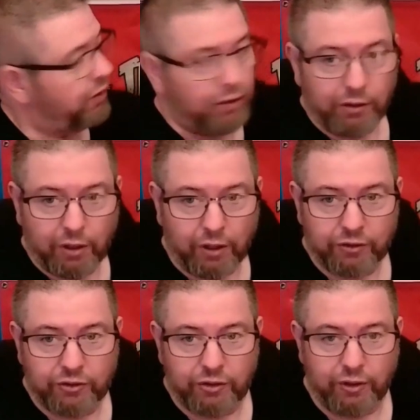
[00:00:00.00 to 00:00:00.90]
then
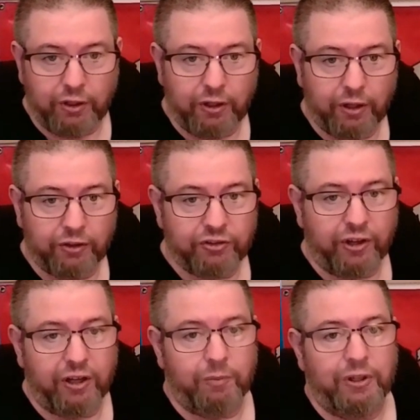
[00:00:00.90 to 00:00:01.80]
onto the other
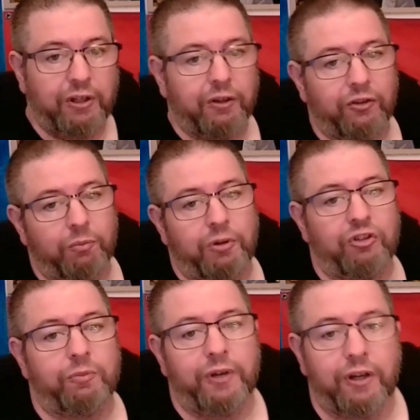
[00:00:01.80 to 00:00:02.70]
side of me here is a
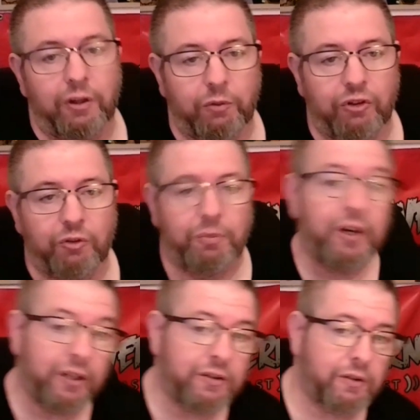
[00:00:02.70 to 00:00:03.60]
bunch of my other ones.
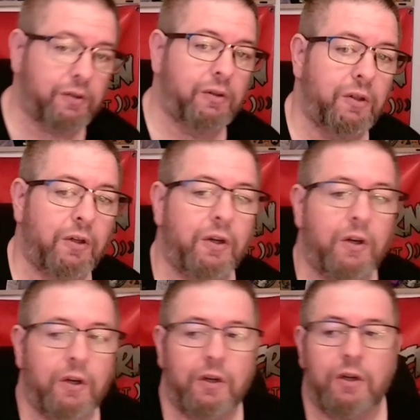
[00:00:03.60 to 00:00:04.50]
But
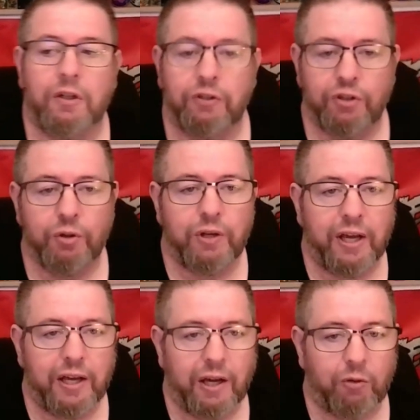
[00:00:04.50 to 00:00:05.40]

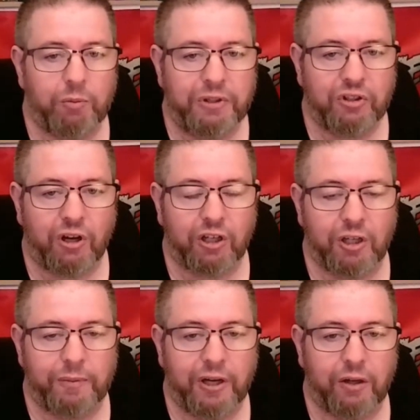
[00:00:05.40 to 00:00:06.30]
today, I will be
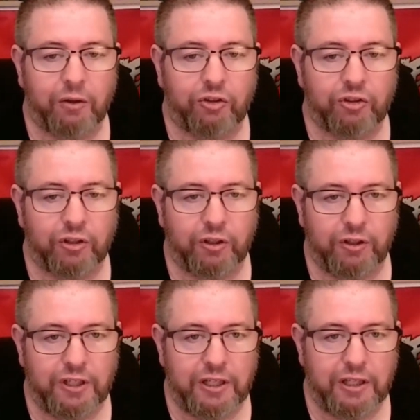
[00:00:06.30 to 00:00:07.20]
talking about
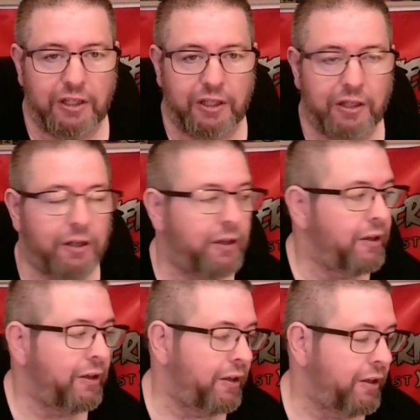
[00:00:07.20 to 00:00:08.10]
the,
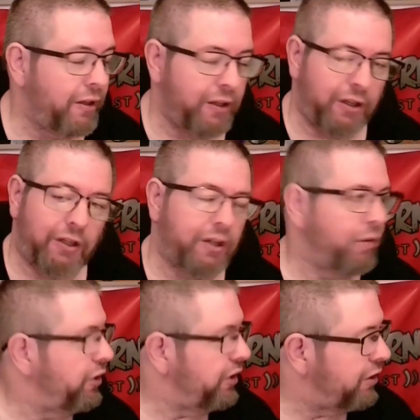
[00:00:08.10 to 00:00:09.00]

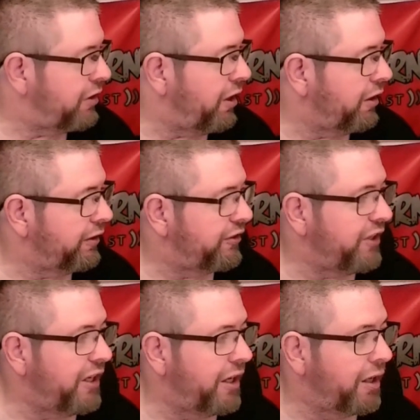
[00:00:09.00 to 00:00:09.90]
what do you call it?
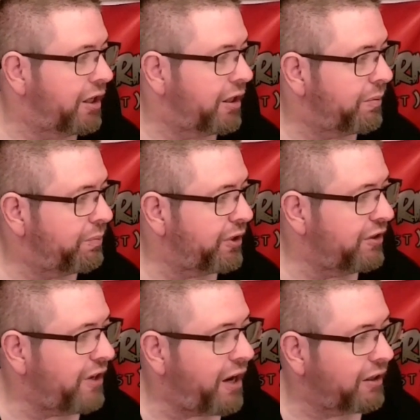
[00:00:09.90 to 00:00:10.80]
The
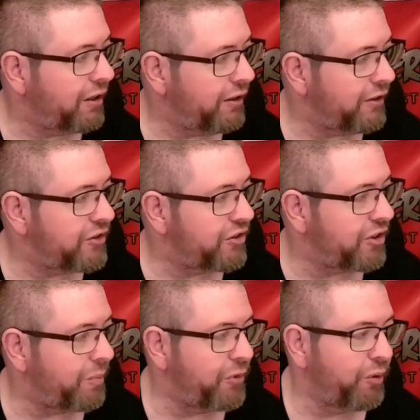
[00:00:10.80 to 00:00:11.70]

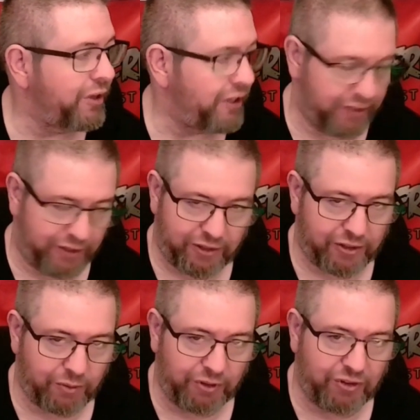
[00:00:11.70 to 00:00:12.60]
Pterinochilus
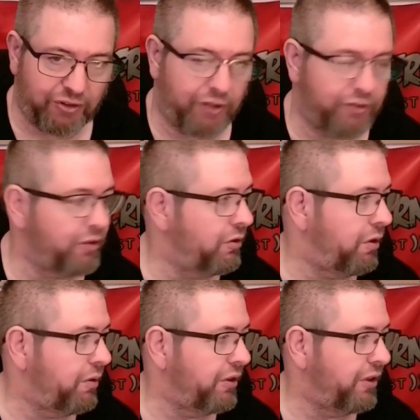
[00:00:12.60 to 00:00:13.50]
Murinus, which is also
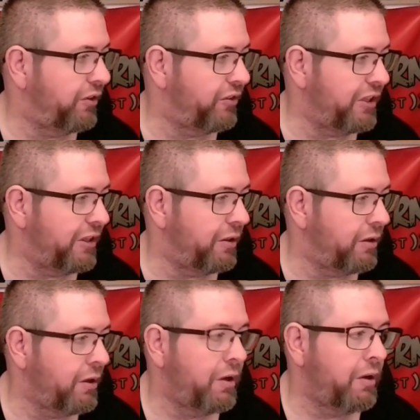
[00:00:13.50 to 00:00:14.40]
known as
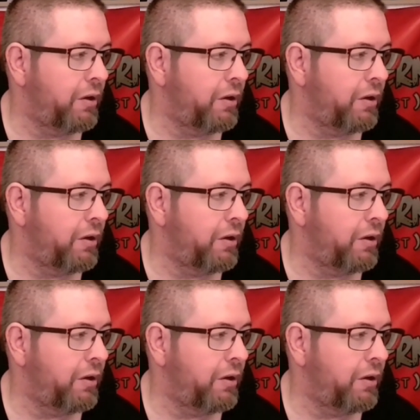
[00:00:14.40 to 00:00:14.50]
the